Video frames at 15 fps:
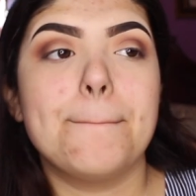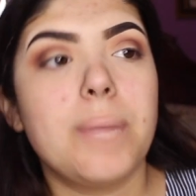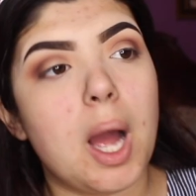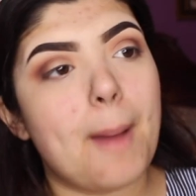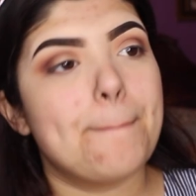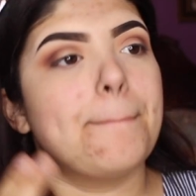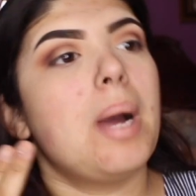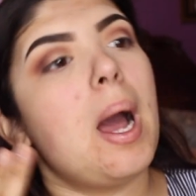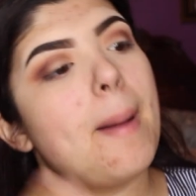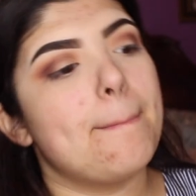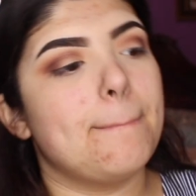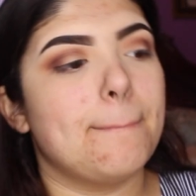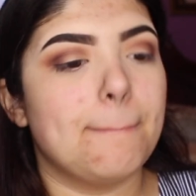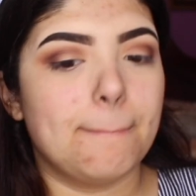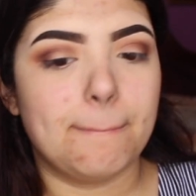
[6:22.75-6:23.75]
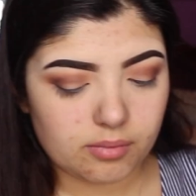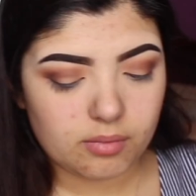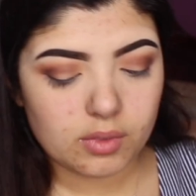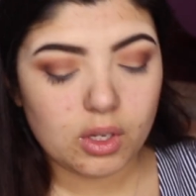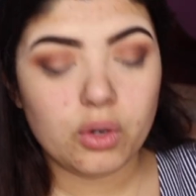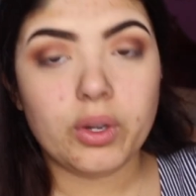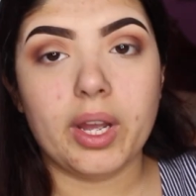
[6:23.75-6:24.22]
pop, pop.
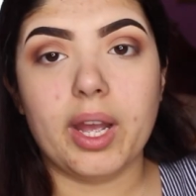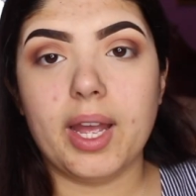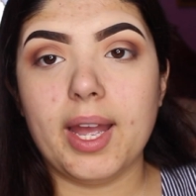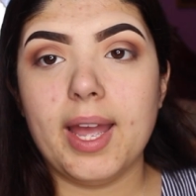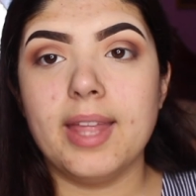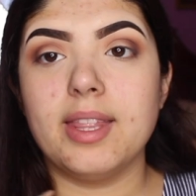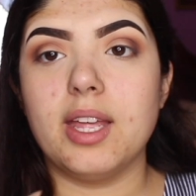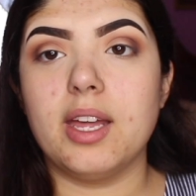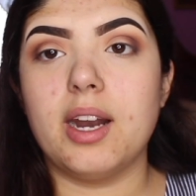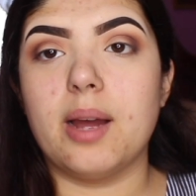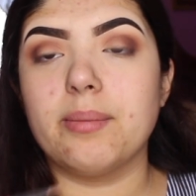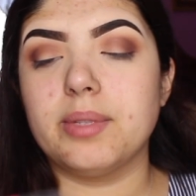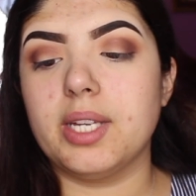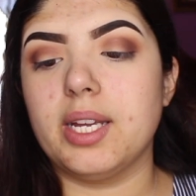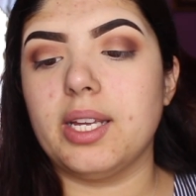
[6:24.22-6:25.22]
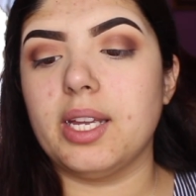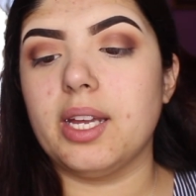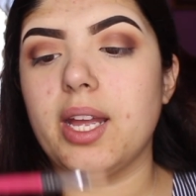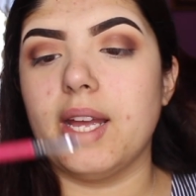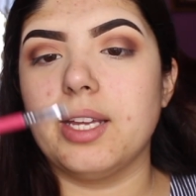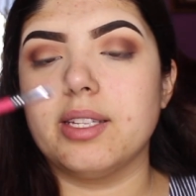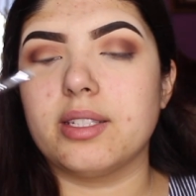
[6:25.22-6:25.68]
Okay, and then I'm
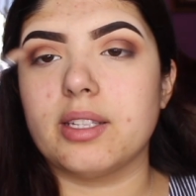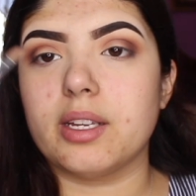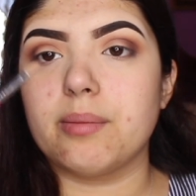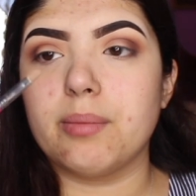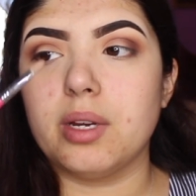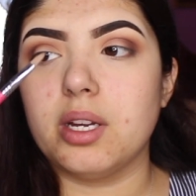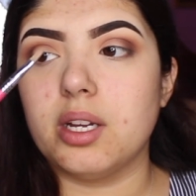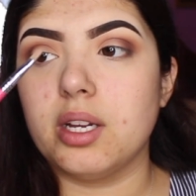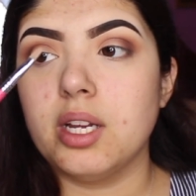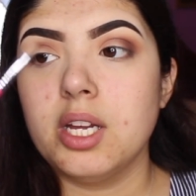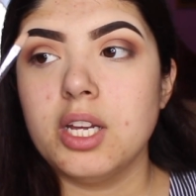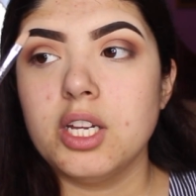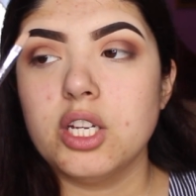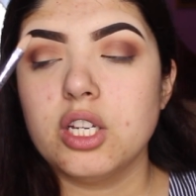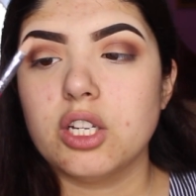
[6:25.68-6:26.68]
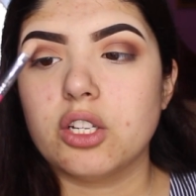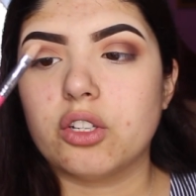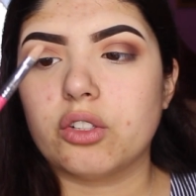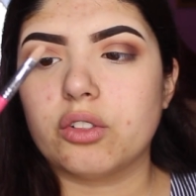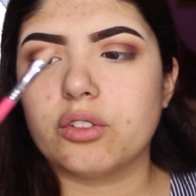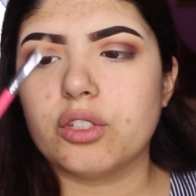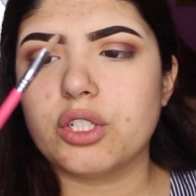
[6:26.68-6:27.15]
taking a Sigma
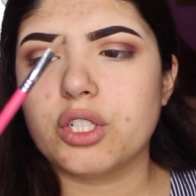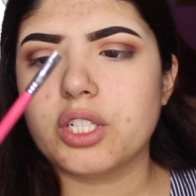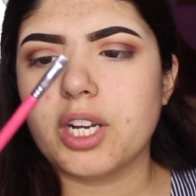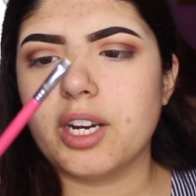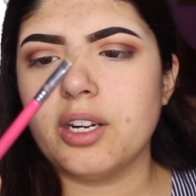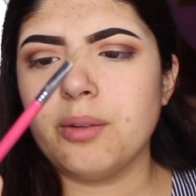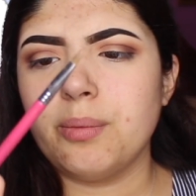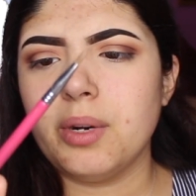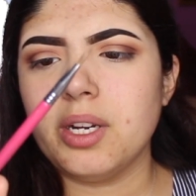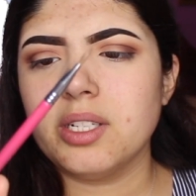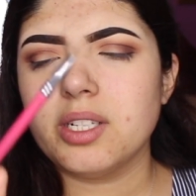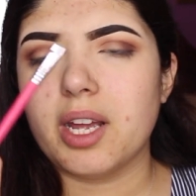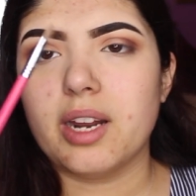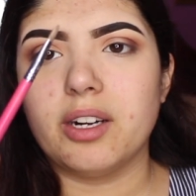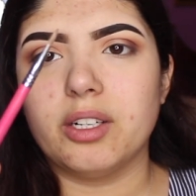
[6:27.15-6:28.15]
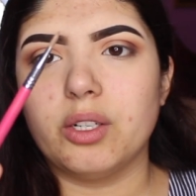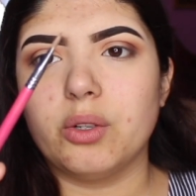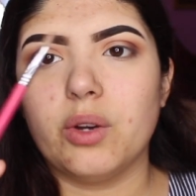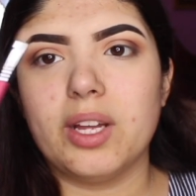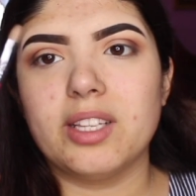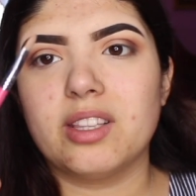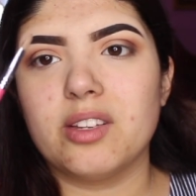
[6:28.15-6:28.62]
shader brush. I don't
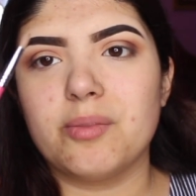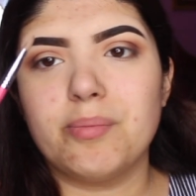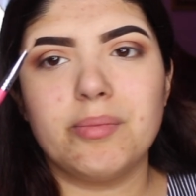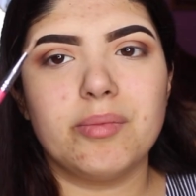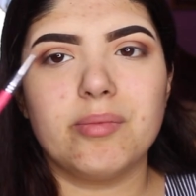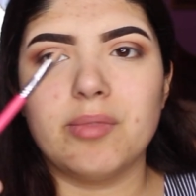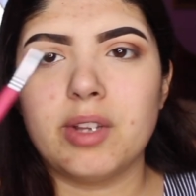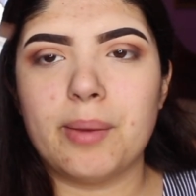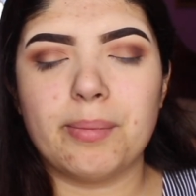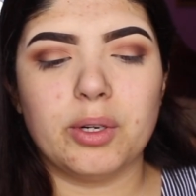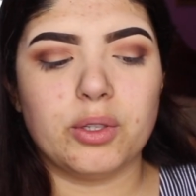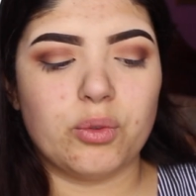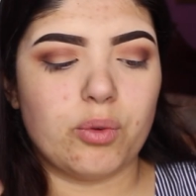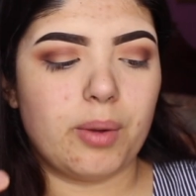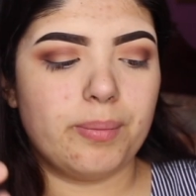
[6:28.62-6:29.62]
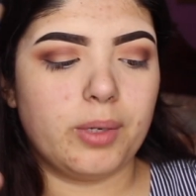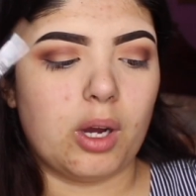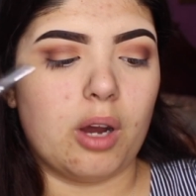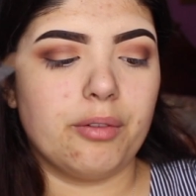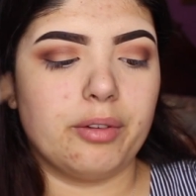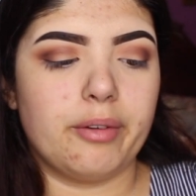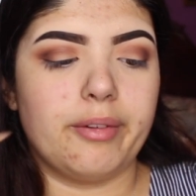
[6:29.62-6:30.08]
know if the numbers rubbed
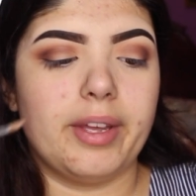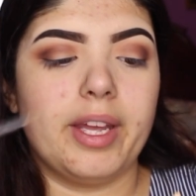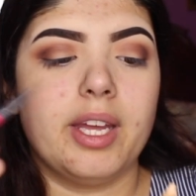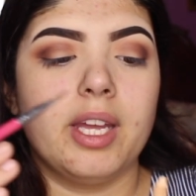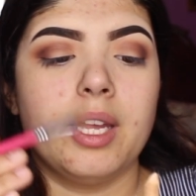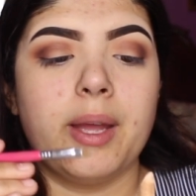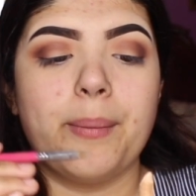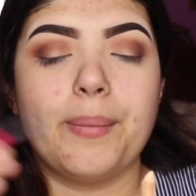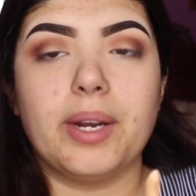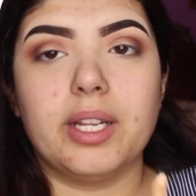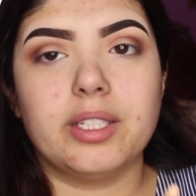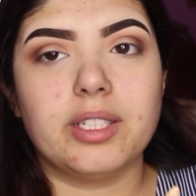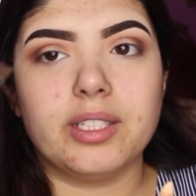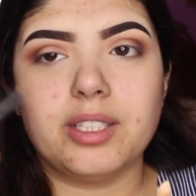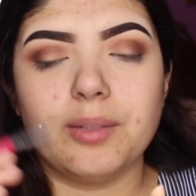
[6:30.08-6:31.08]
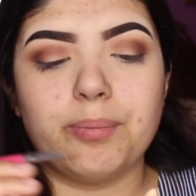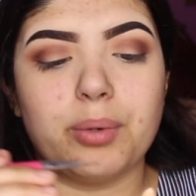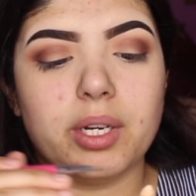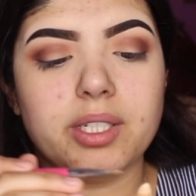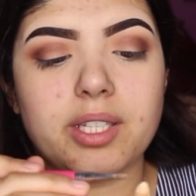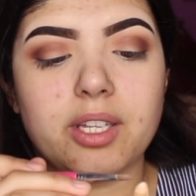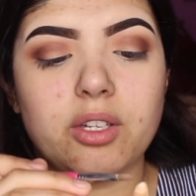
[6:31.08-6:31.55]
off of it, but it's just a
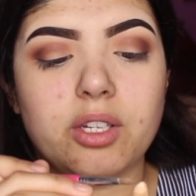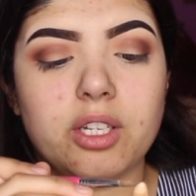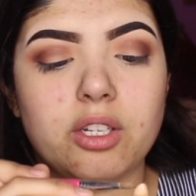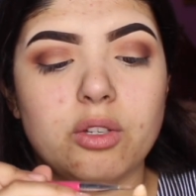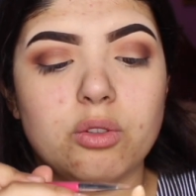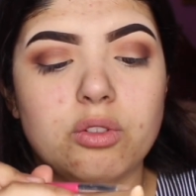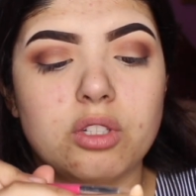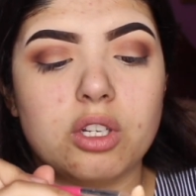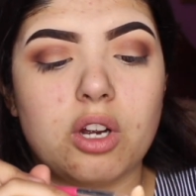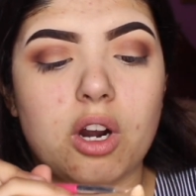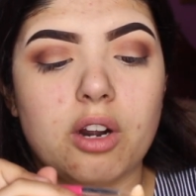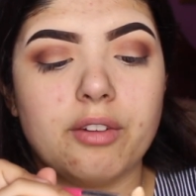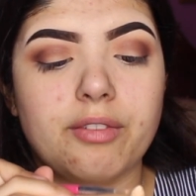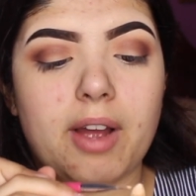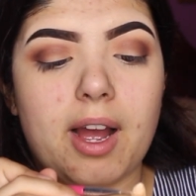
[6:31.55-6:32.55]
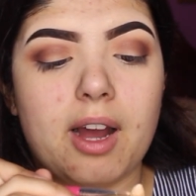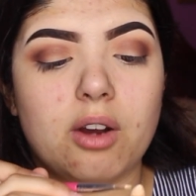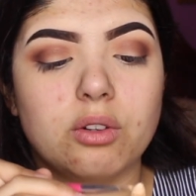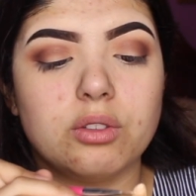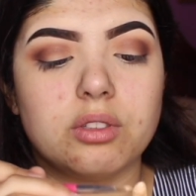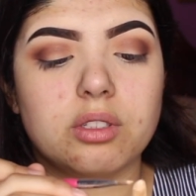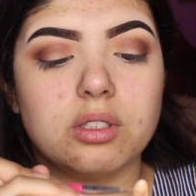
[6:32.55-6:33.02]
brush that you can use to carve
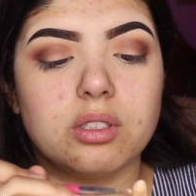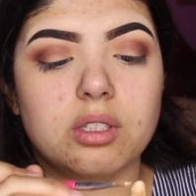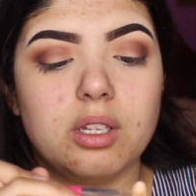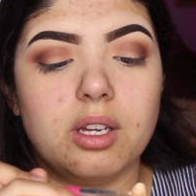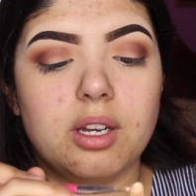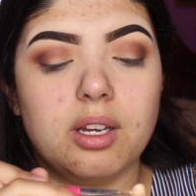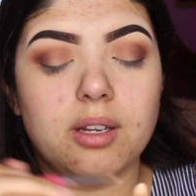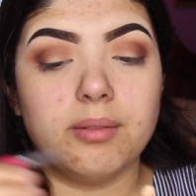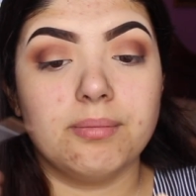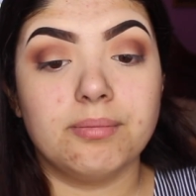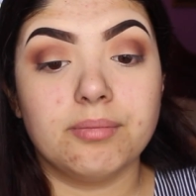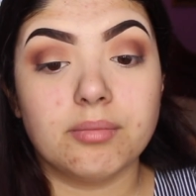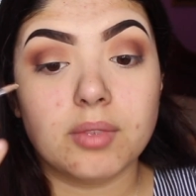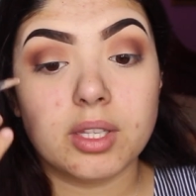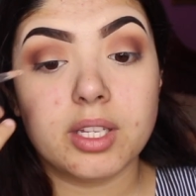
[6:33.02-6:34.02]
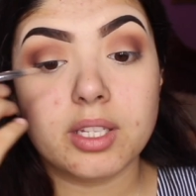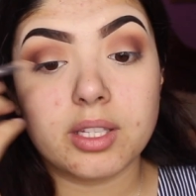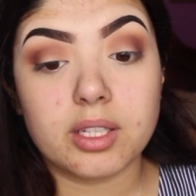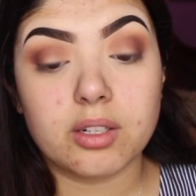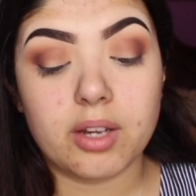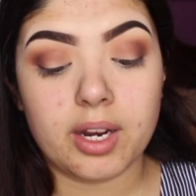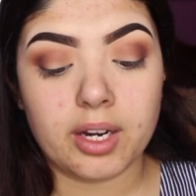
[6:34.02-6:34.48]
out
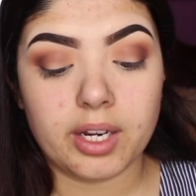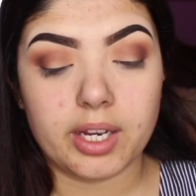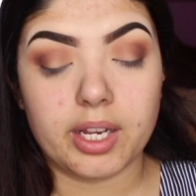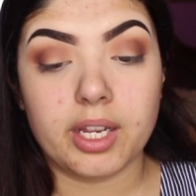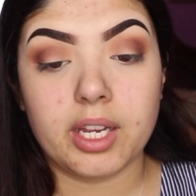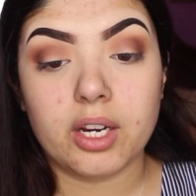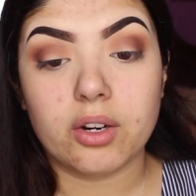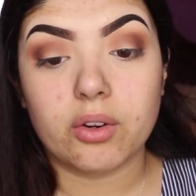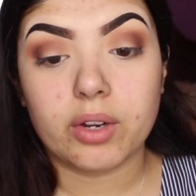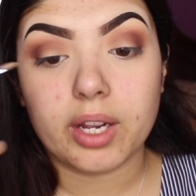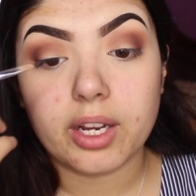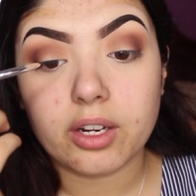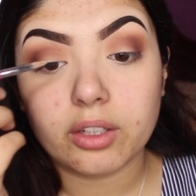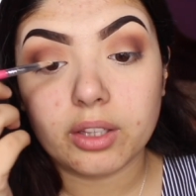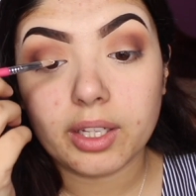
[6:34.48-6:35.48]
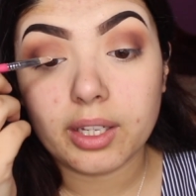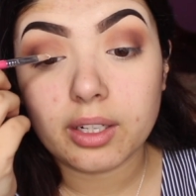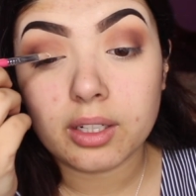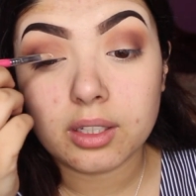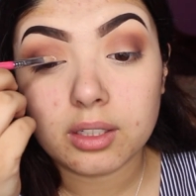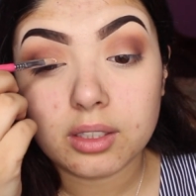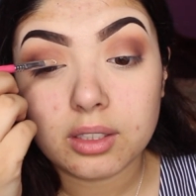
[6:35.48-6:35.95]
this little area here. Okay, your
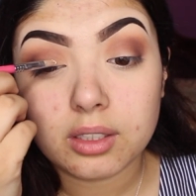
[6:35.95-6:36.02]
lid.